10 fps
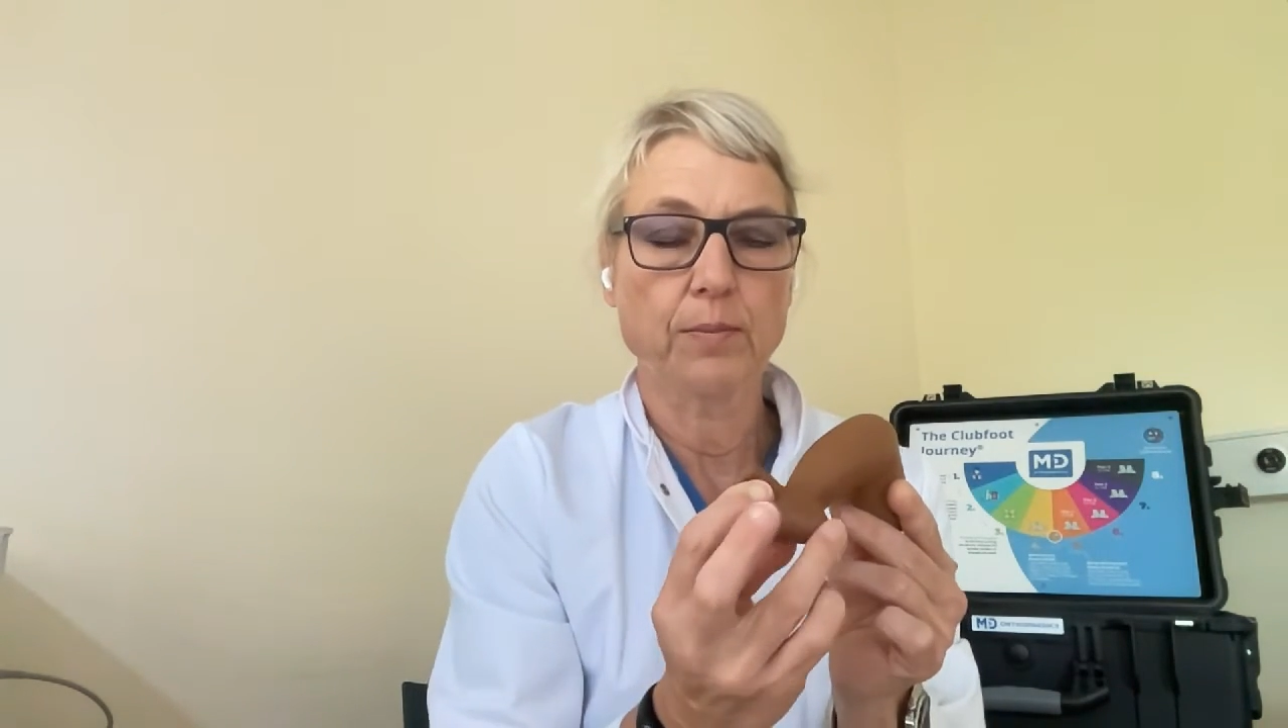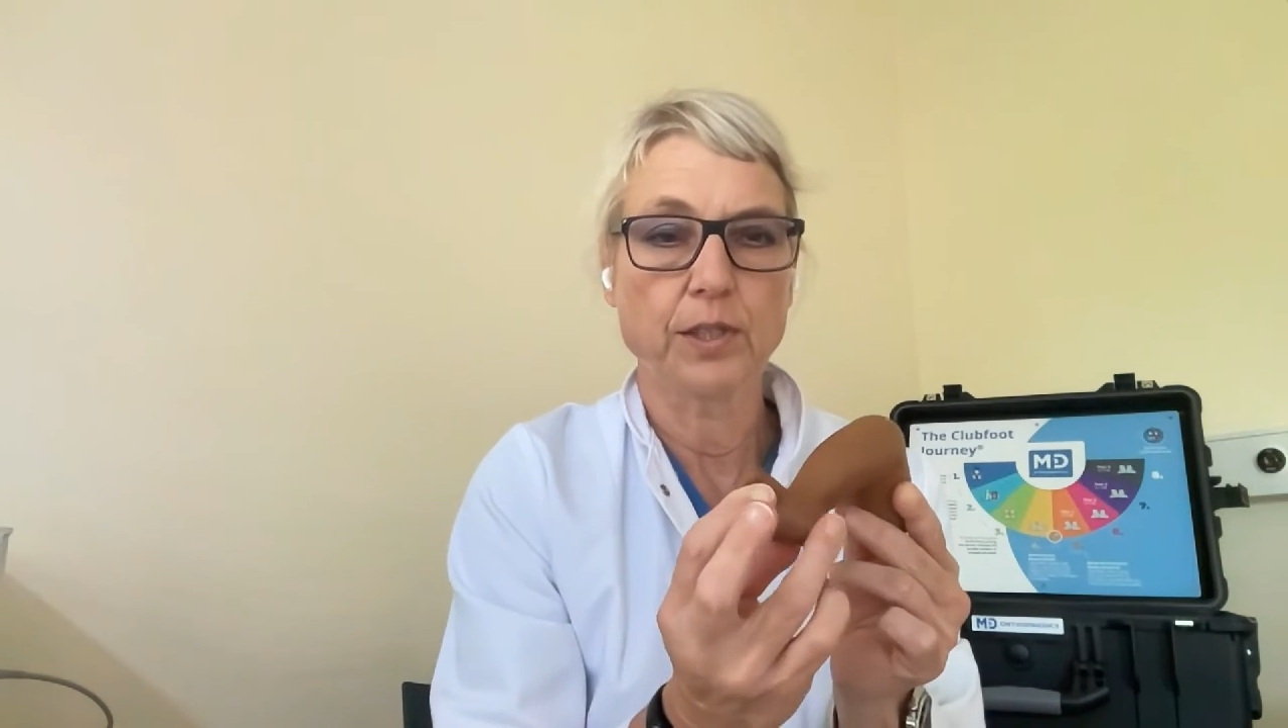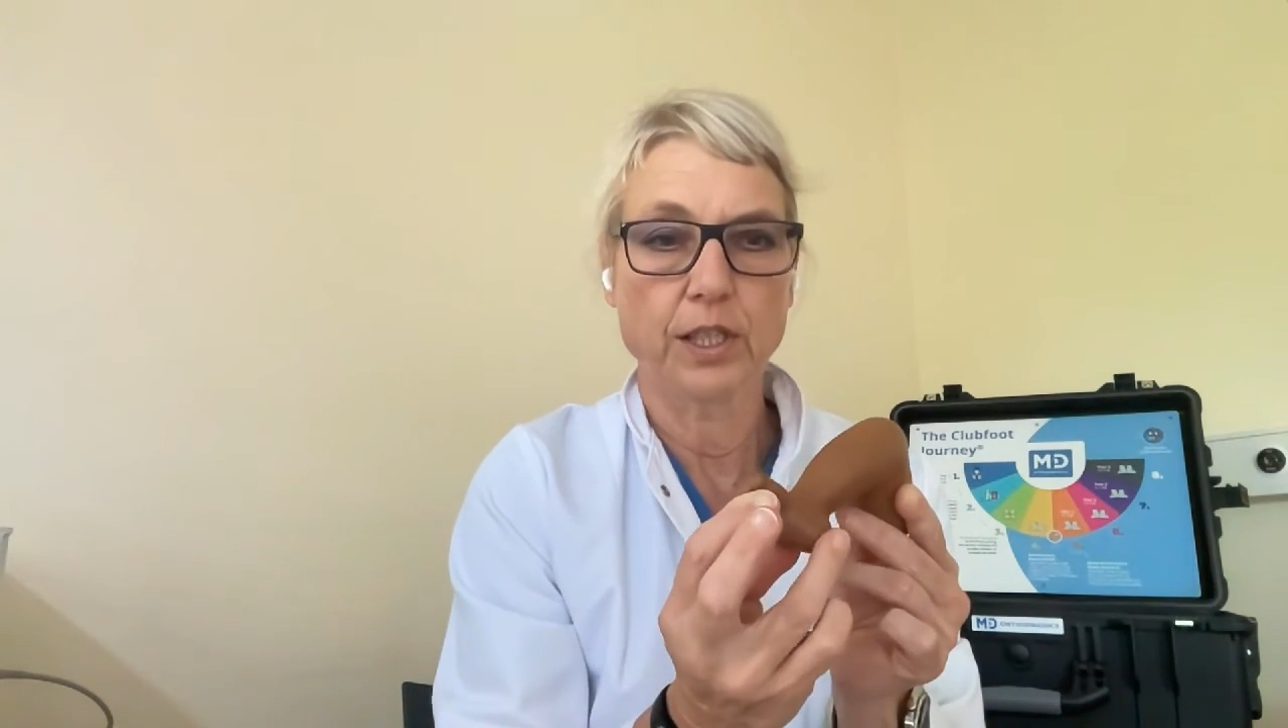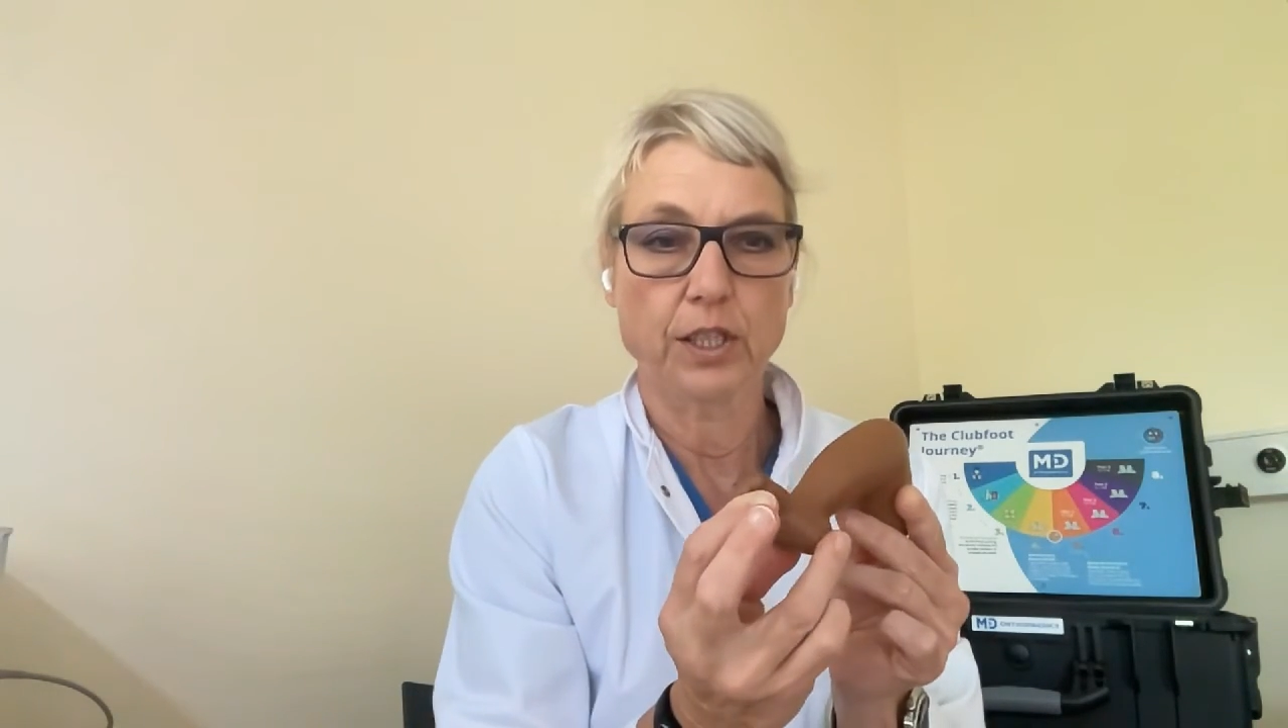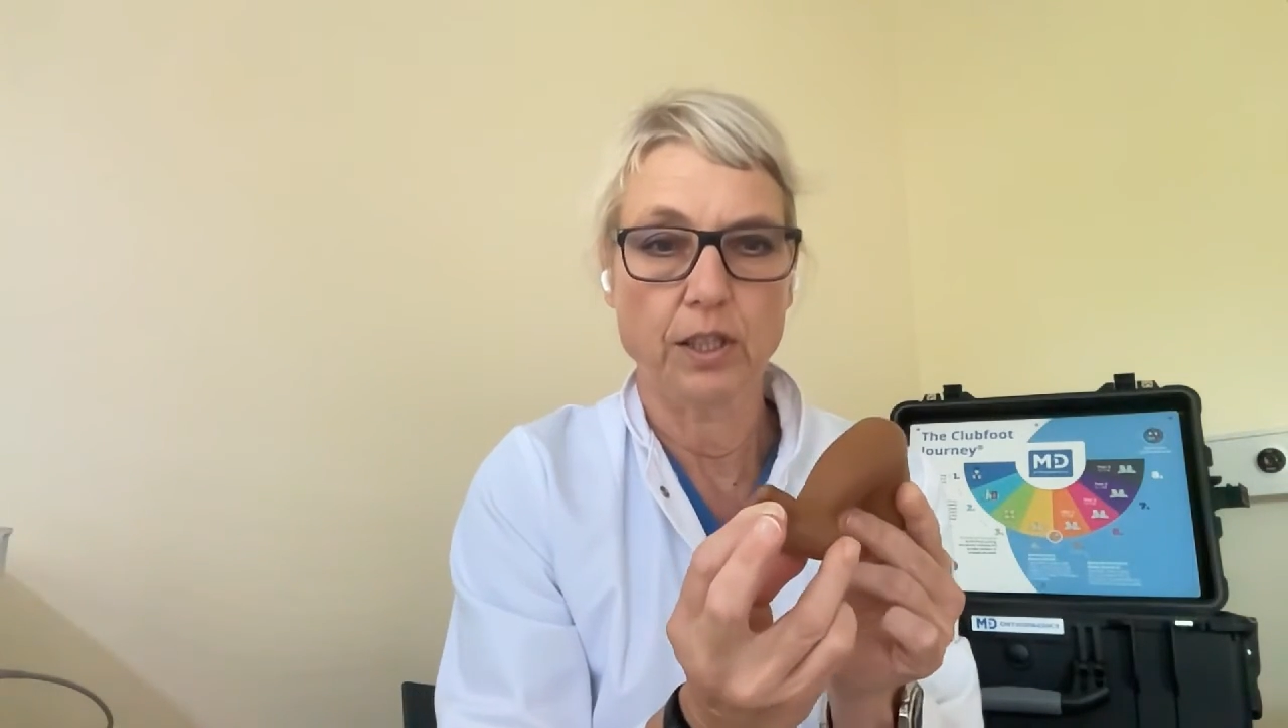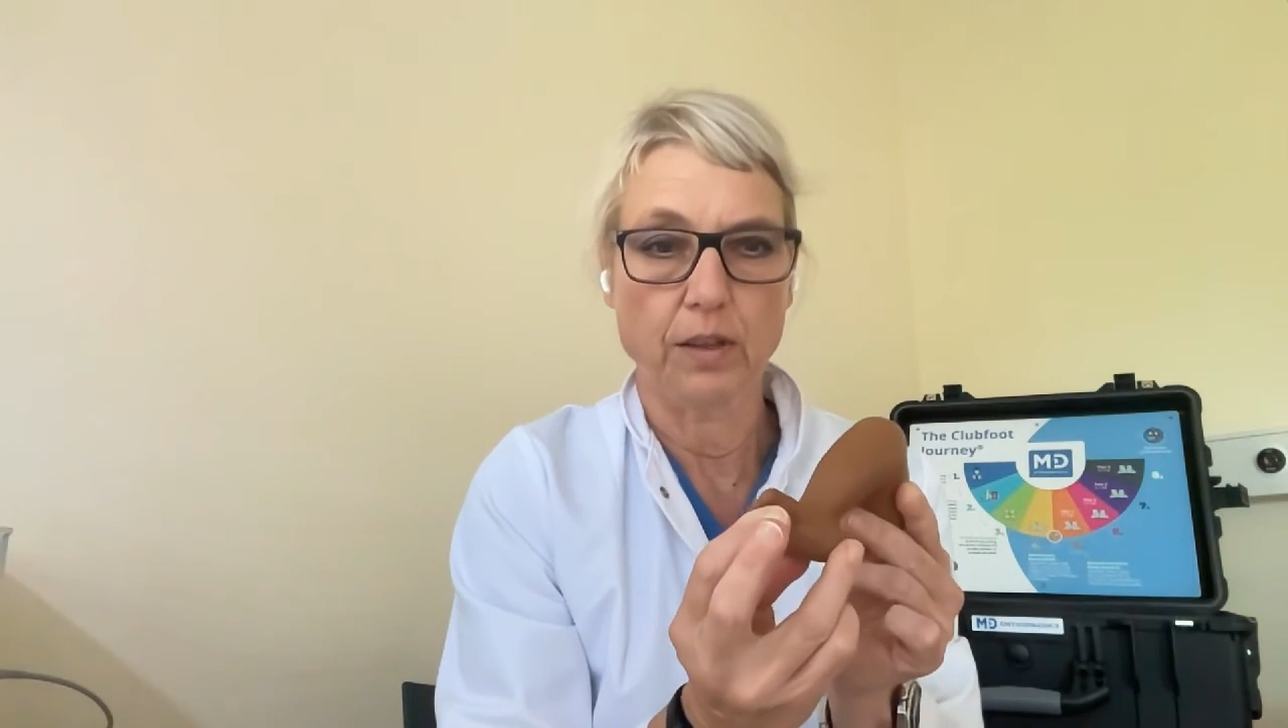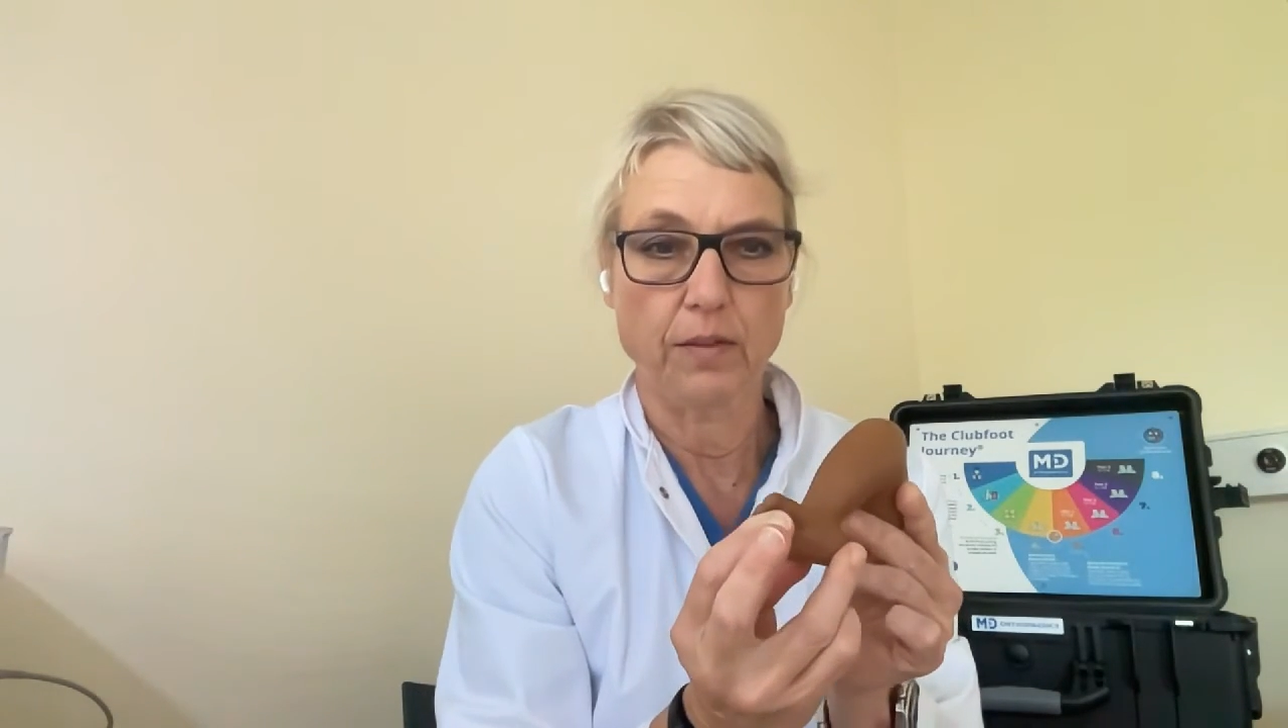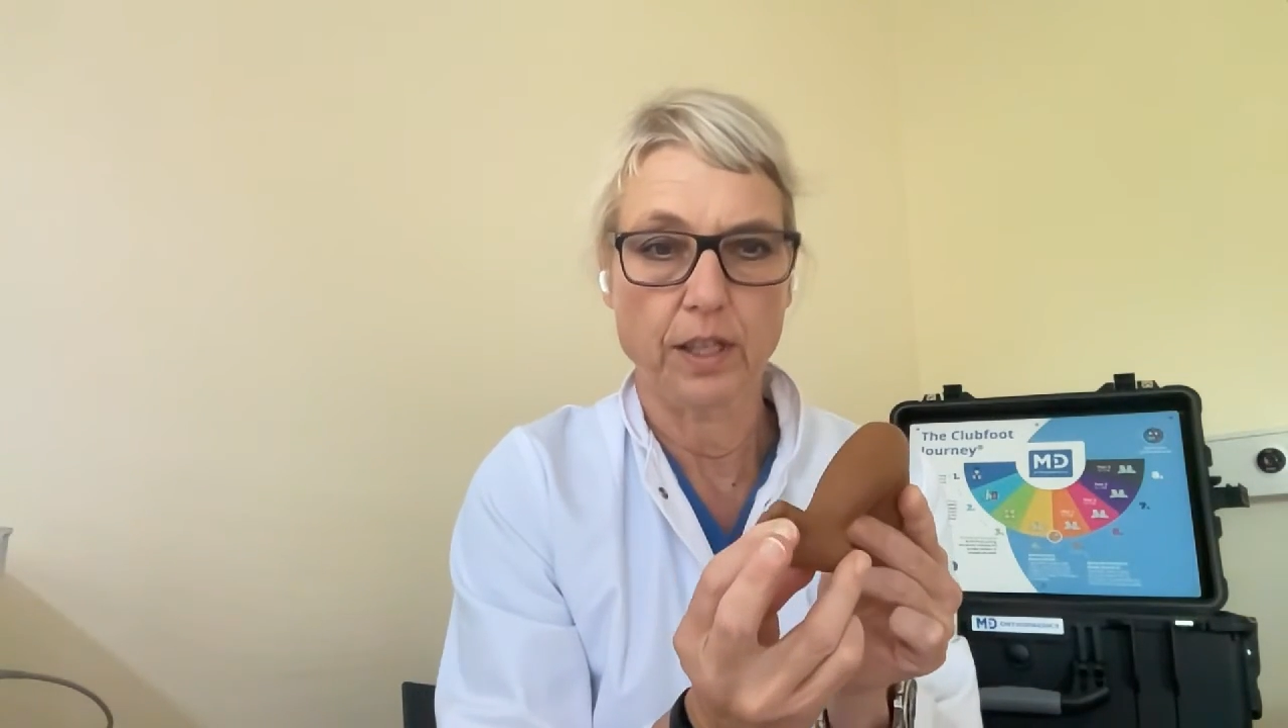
position of